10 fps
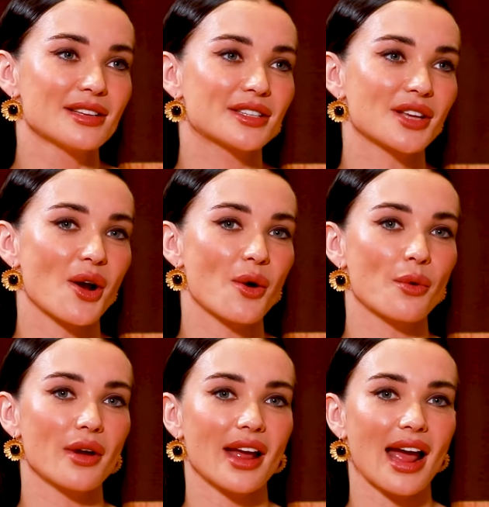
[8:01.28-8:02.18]

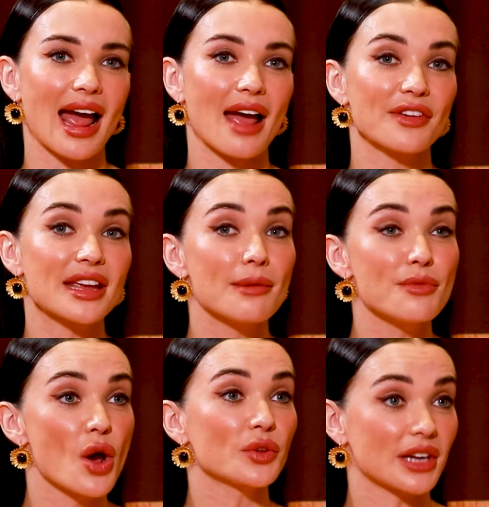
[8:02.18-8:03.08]
So having
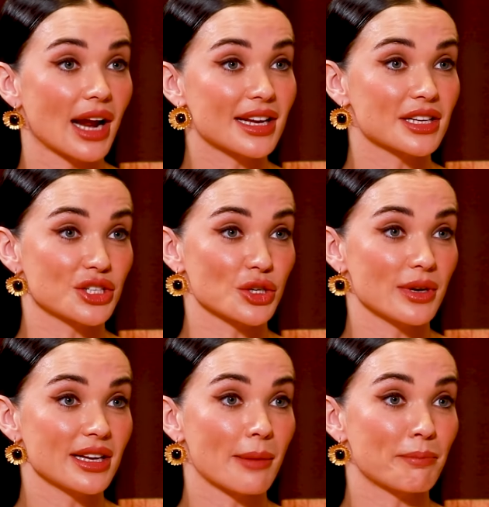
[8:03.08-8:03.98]
him know that I can do
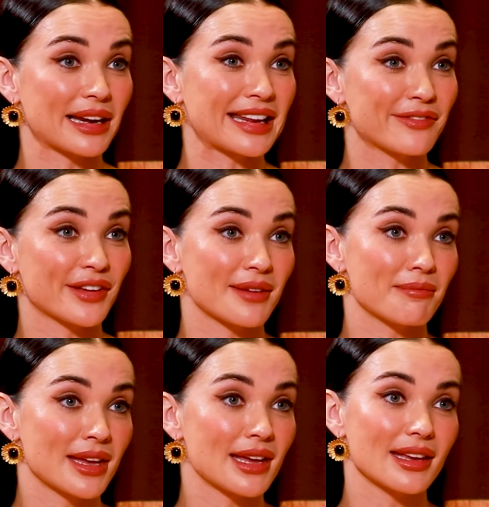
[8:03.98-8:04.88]
it and believing
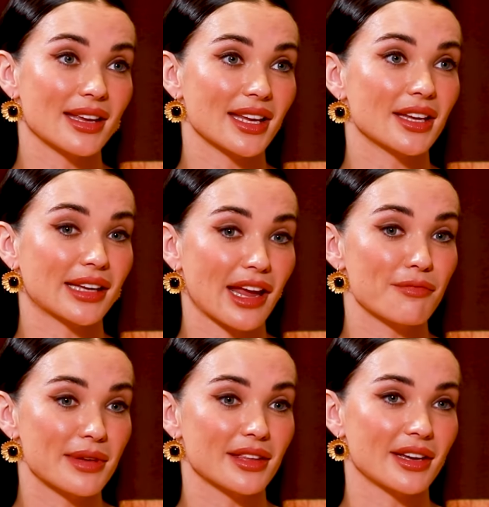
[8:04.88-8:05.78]
in me, it
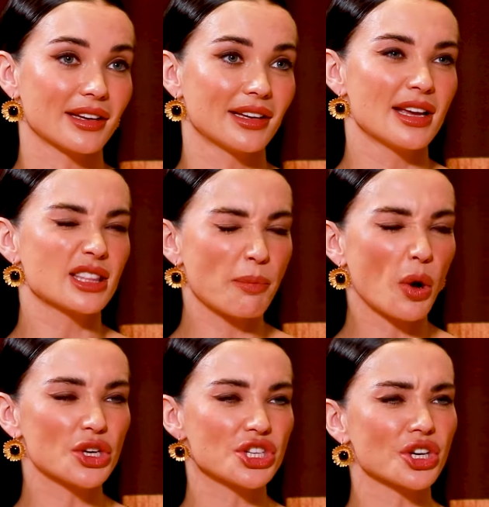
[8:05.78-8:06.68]
gave me the, the
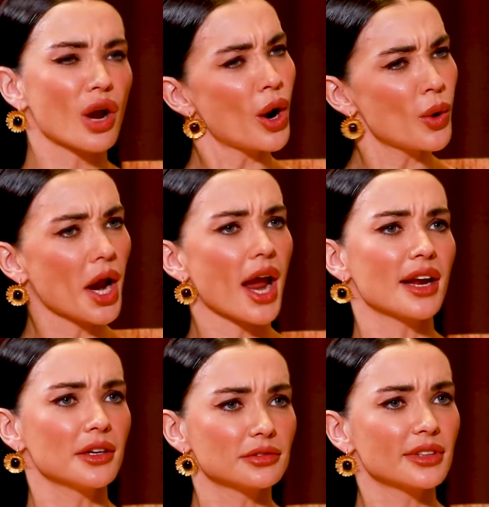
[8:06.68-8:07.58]
push to go,
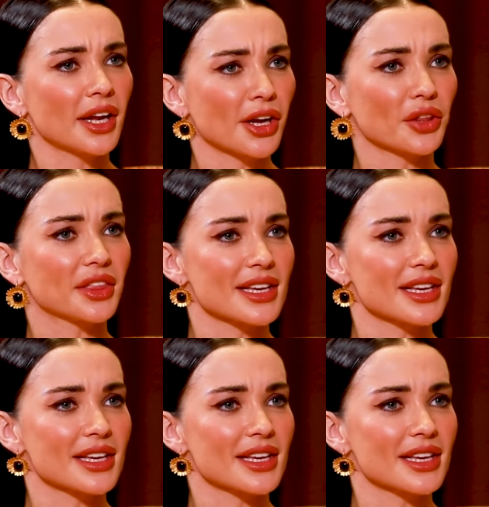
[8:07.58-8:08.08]
okay, I got